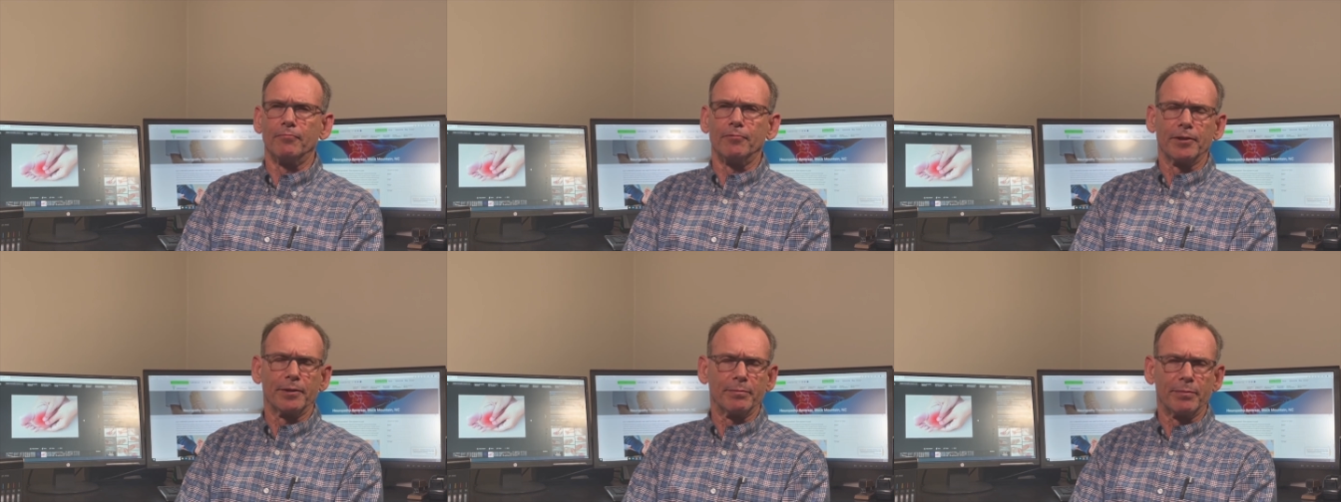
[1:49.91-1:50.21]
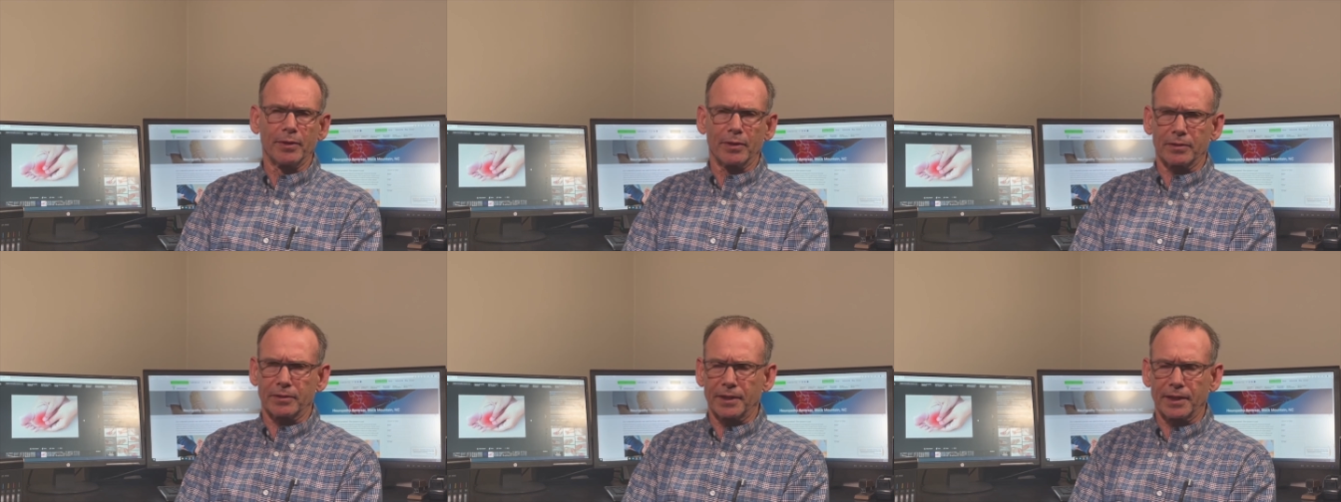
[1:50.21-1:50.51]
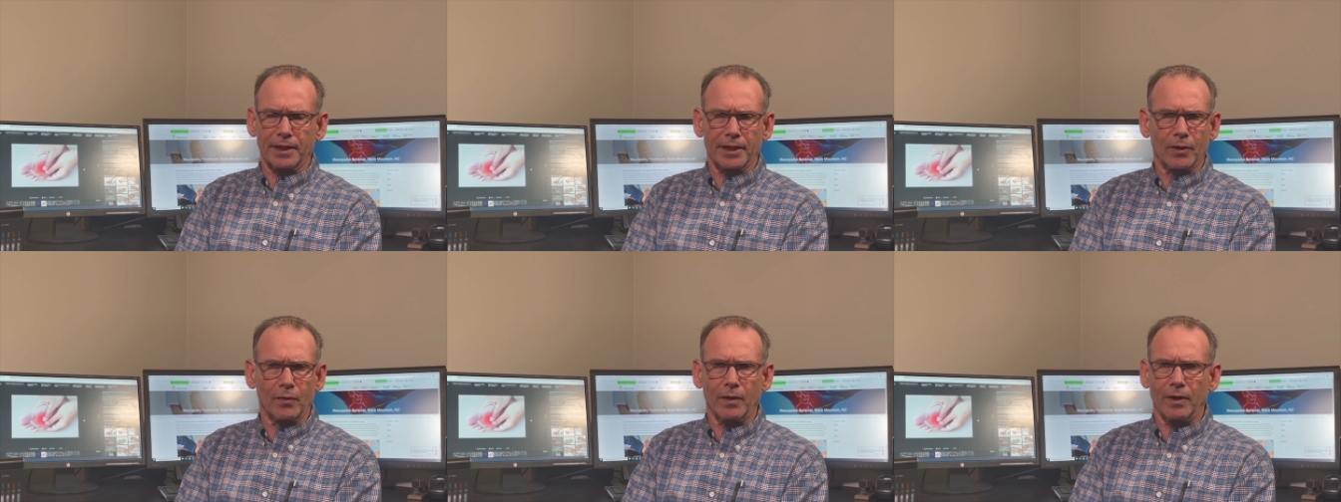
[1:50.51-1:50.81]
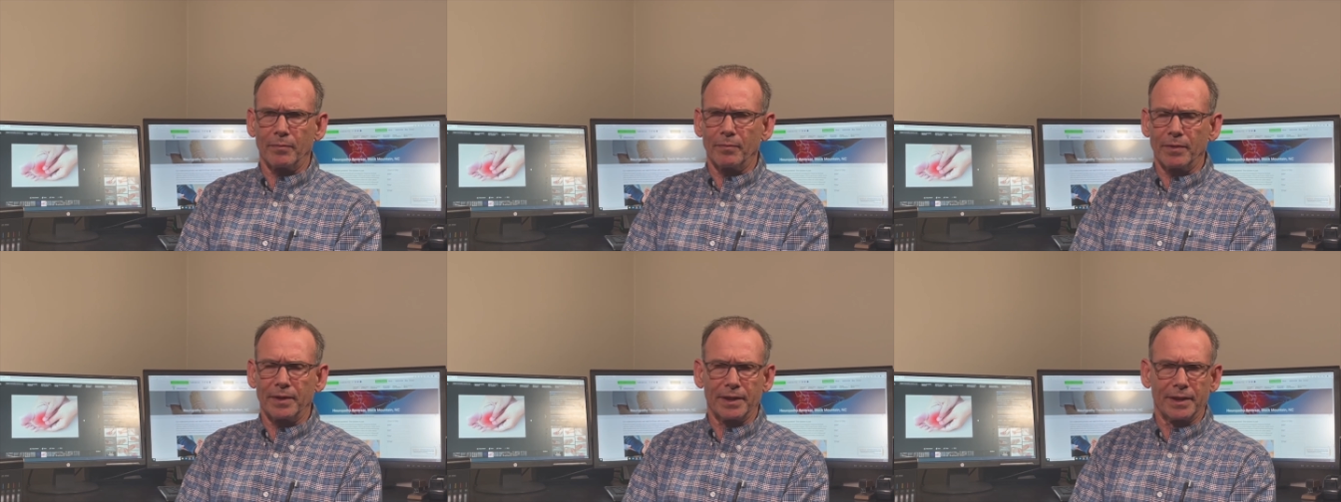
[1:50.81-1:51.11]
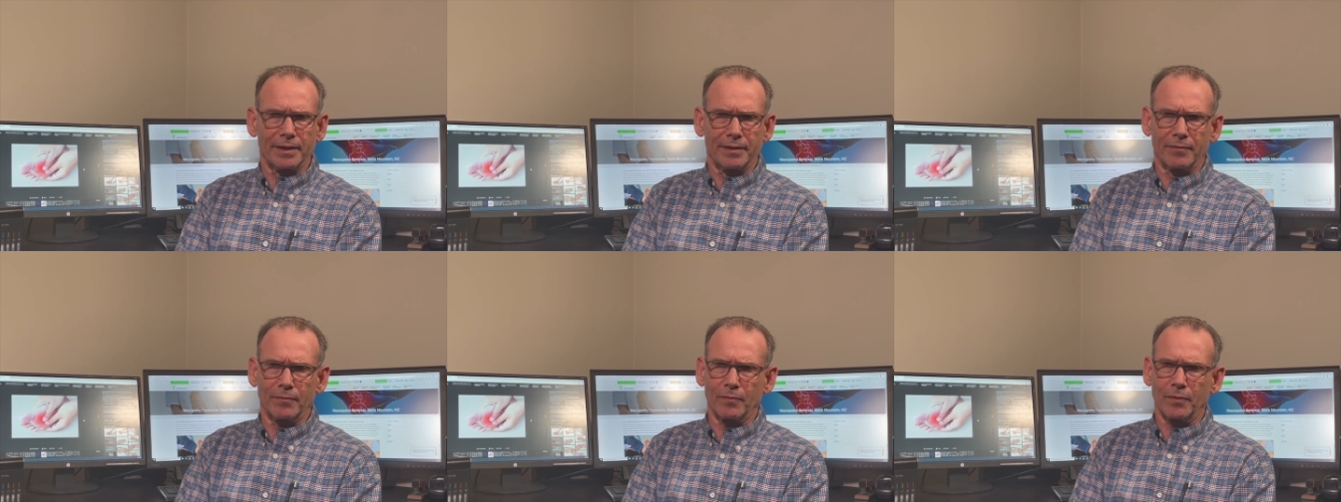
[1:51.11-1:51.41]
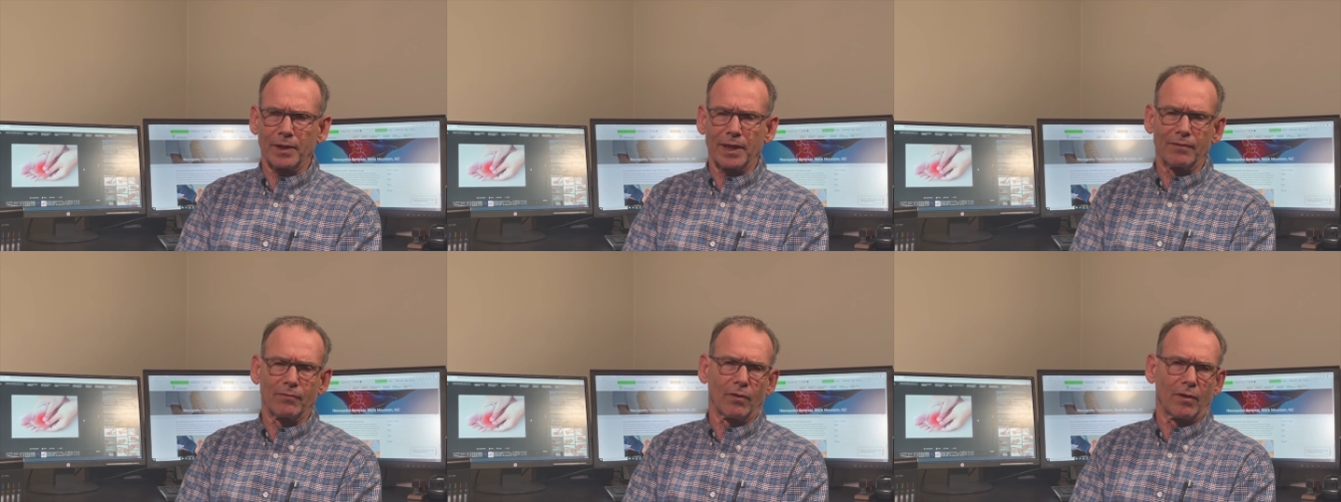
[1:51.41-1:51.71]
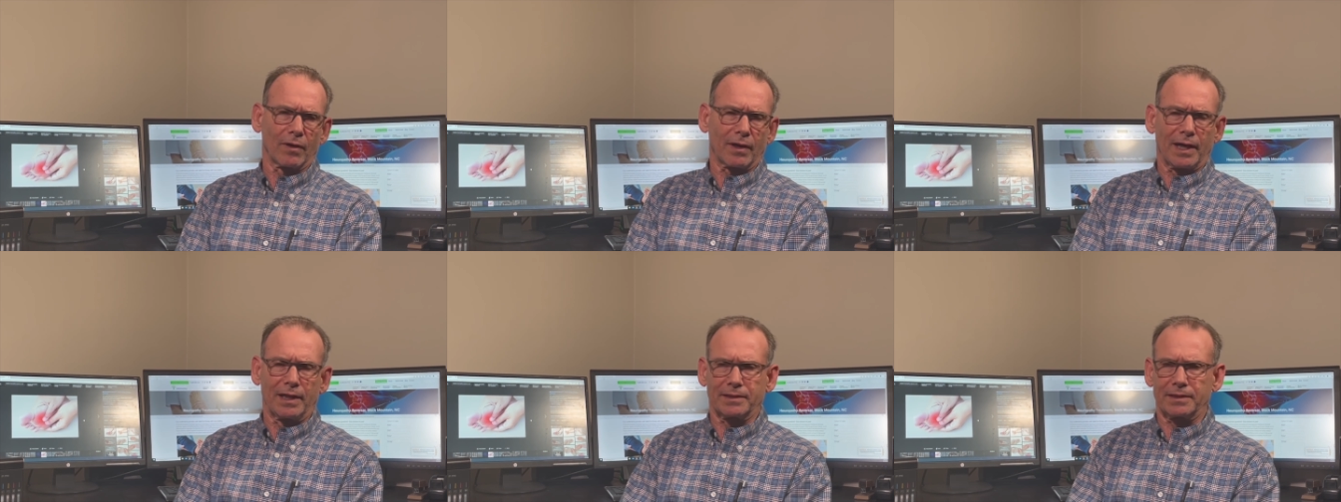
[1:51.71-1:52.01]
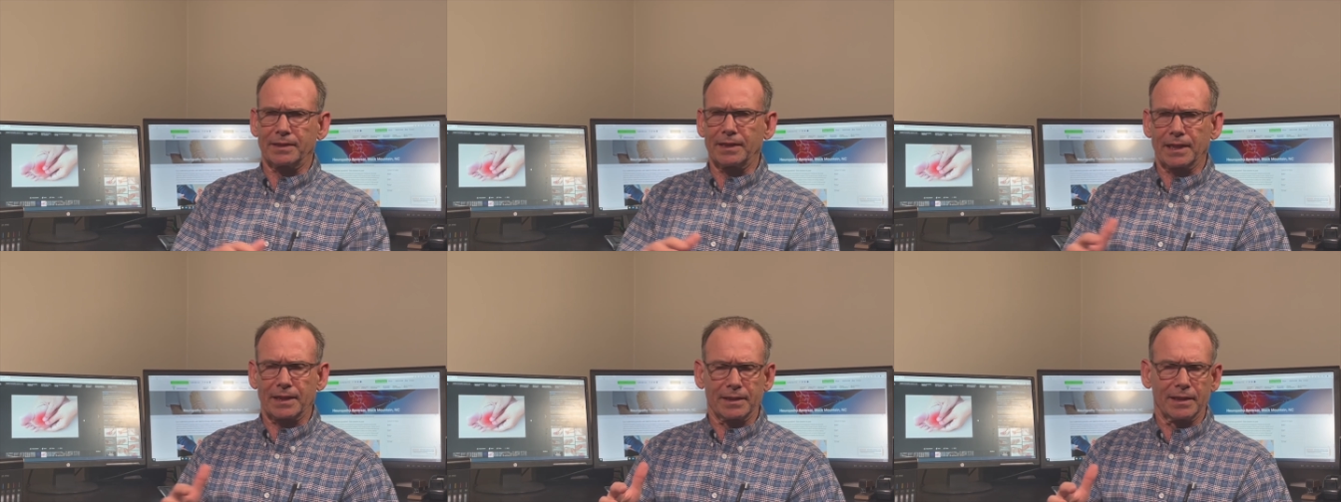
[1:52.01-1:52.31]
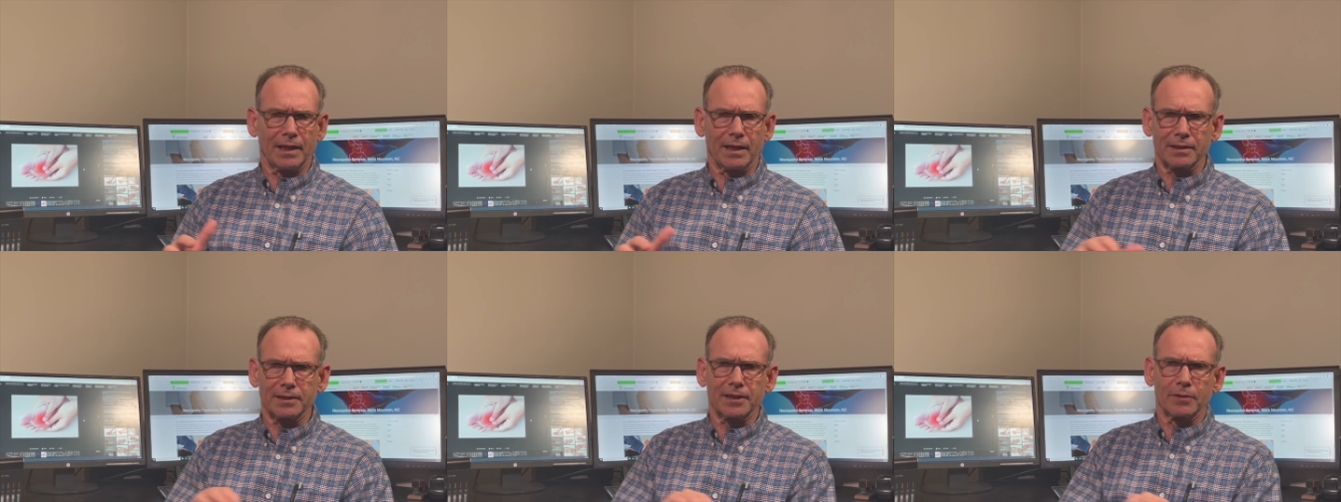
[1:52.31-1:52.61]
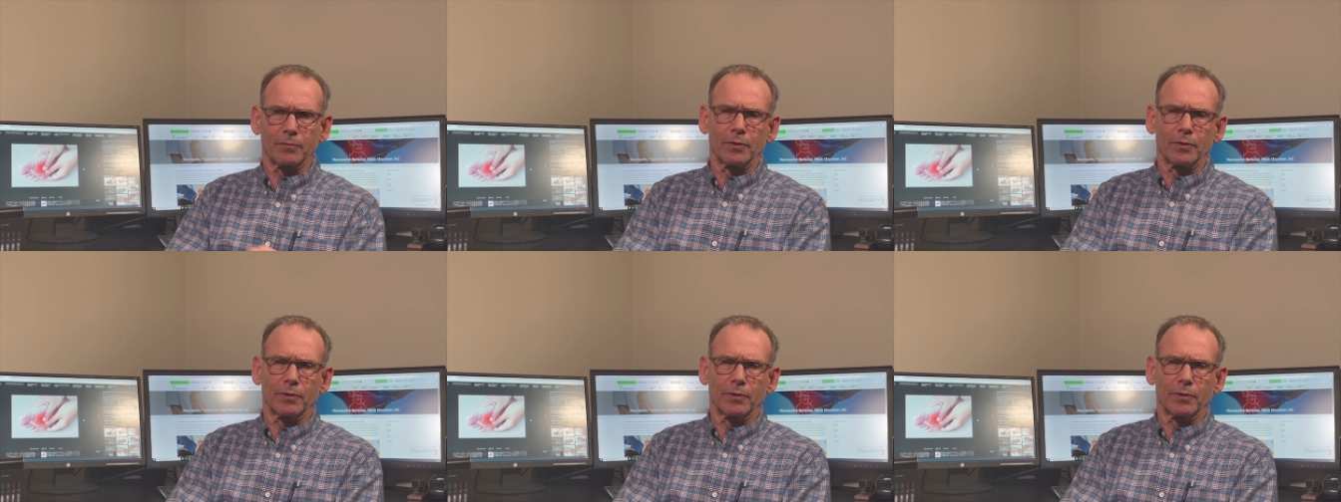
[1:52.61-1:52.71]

rebuilding equipment and we have all kinds of technology